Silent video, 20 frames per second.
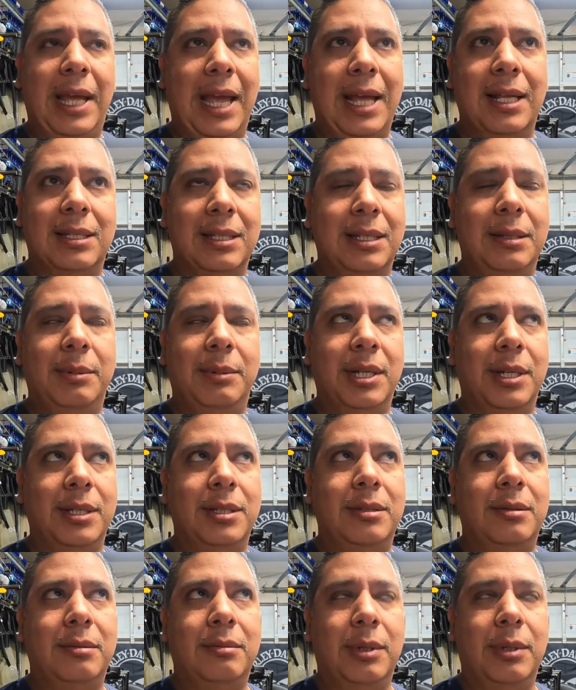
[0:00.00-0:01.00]
can't sleep
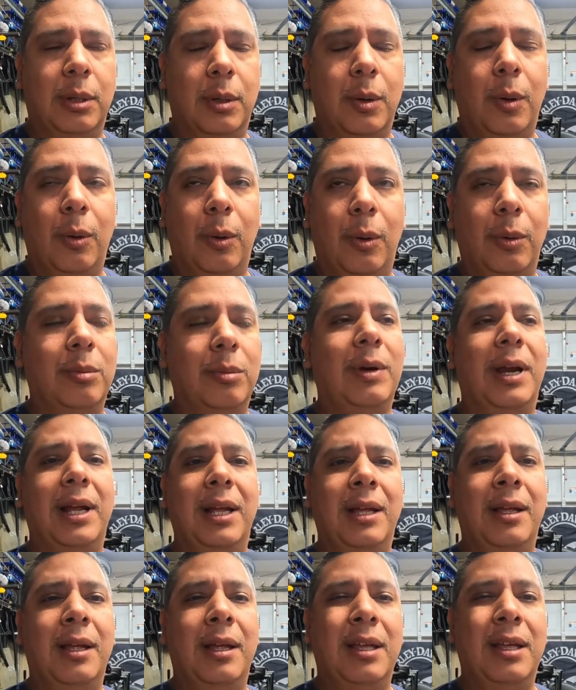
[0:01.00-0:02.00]
because you're cold,
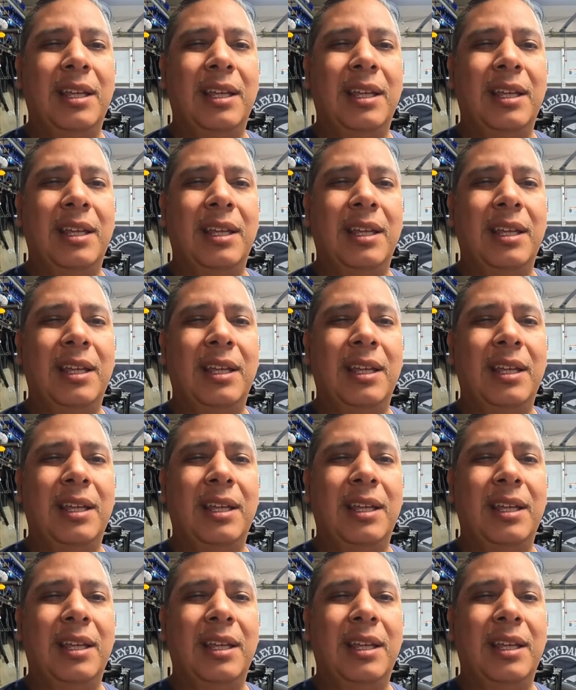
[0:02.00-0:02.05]
right?